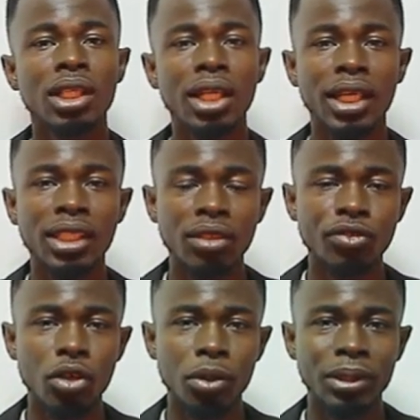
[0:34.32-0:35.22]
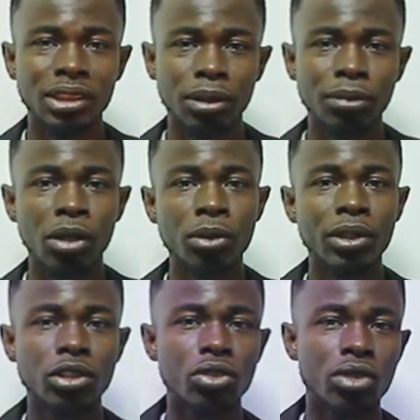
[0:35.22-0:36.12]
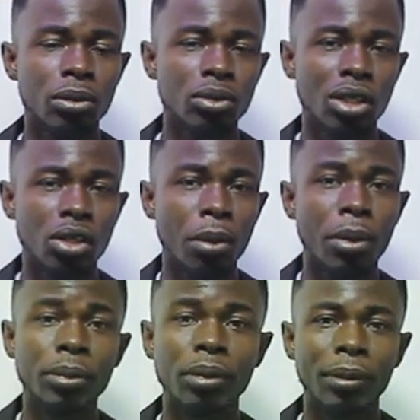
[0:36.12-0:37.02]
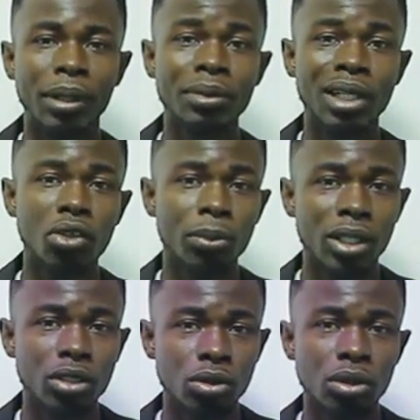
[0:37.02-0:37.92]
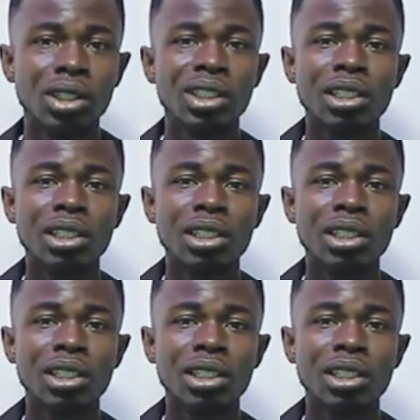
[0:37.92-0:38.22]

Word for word: like na for comment e bra ube subscribe no so adon me baba me adon ma no so